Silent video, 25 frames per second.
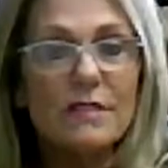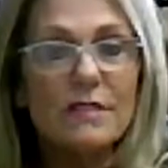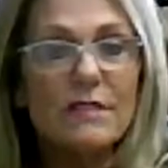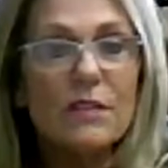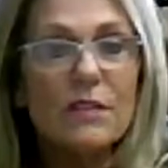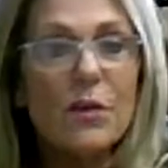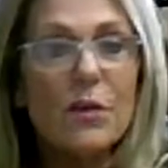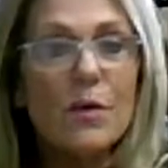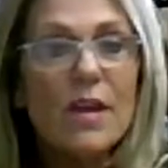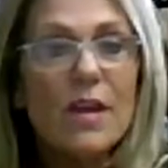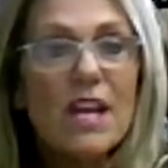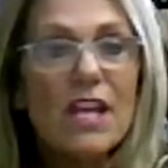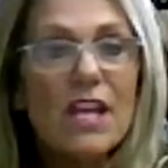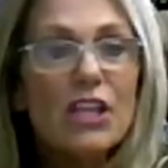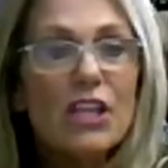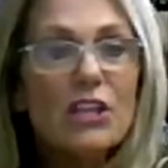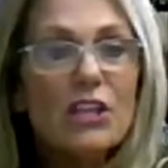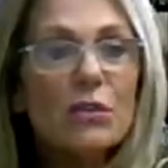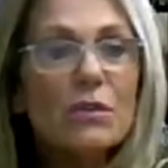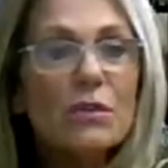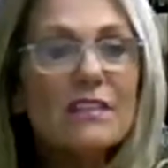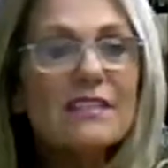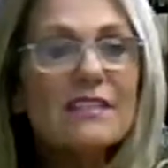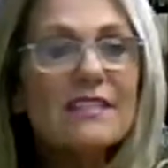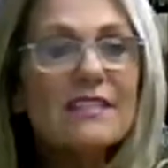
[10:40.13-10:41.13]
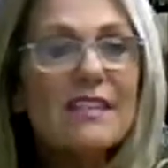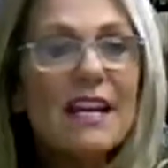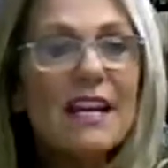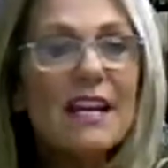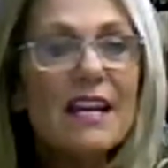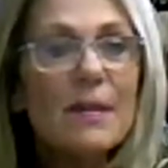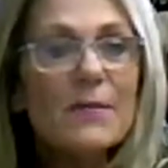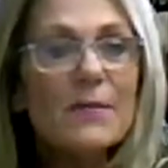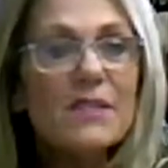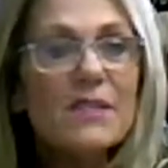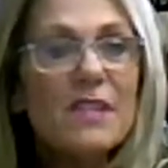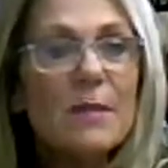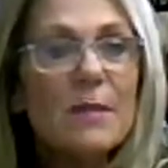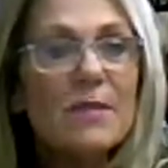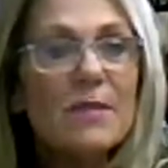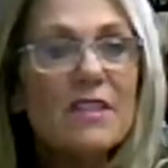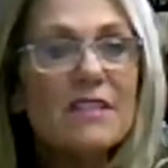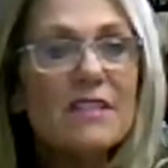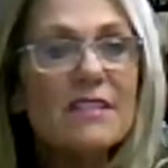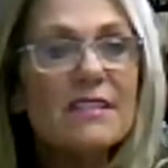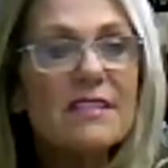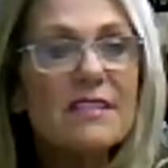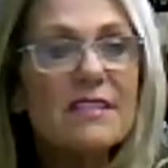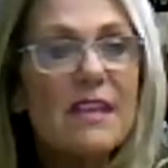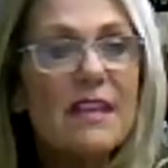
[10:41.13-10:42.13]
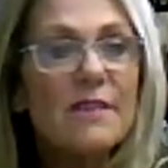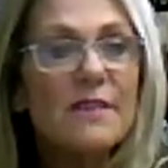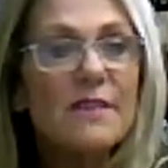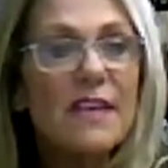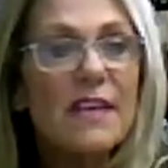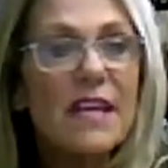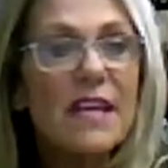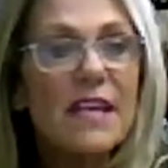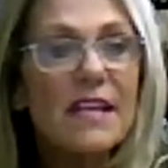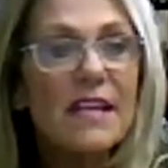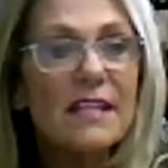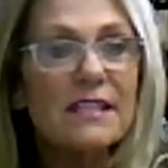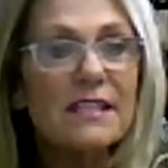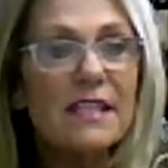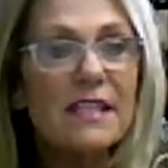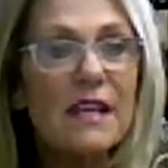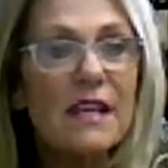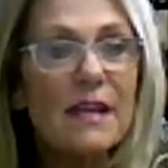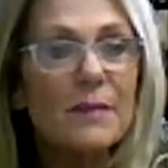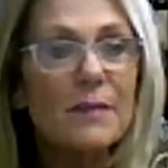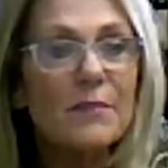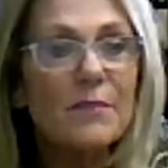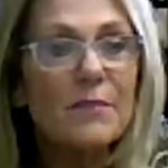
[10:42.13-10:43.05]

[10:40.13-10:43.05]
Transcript: So you can set up some of this stuff ahead of time.